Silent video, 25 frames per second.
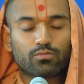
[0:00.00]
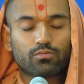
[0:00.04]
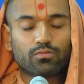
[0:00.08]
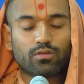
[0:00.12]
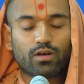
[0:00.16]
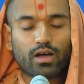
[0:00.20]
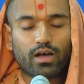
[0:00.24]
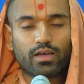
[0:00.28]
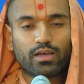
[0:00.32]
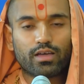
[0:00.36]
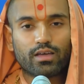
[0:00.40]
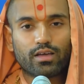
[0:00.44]

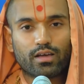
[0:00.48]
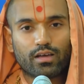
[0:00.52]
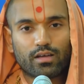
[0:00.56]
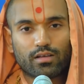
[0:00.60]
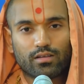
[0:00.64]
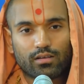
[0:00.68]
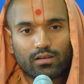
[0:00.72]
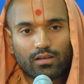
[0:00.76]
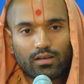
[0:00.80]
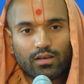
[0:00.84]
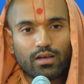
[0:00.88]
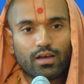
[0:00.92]
I,
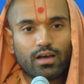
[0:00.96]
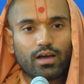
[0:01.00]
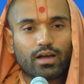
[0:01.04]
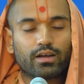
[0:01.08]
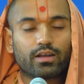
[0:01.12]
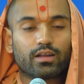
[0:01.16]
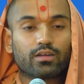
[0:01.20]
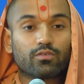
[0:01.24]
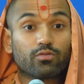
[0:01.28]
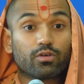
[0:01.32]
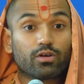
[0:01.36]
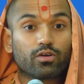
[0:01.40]
I
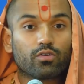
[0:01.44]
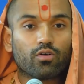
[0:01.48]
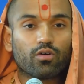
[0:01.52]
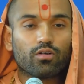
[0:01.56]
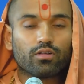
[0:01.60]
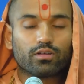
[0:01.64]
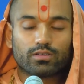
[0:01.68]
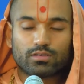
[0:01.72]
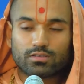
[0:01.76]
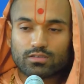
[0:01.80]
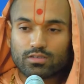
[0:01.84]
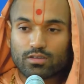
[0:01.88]
didn't recall.
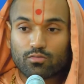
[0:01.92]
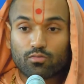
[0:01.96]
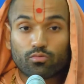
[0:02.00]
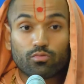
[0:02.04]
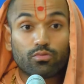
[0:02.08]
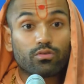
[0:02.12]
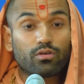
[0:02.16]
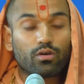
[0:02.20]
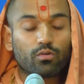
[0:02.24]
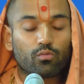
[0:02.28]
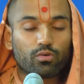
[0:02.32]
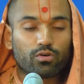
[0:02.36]
He said, we,
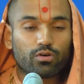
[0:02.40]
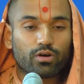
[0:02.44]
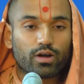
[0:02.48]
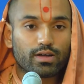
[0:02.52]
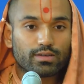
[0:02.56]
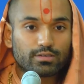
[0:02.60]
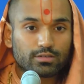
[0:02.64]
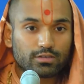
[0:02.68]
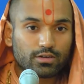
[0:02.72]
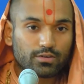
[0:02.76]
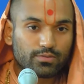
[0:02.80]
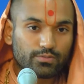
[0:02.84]
We're
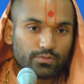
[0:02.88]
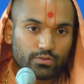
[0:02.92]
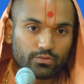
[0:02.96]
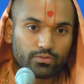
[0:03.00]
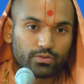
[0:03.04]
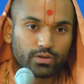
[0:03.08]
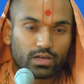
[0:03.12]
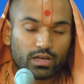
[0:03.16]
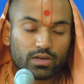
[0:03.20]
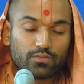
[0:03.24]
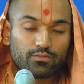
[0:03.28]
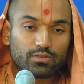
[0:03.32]
asking for
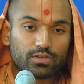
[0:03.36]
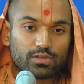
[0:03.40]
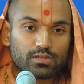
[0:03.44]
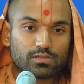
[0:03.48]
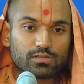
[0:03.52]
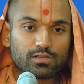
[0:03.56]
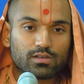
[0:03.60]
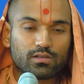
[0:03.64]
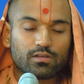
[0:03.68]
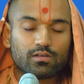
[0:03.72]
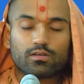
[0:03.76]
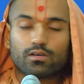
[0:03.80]
forgiveness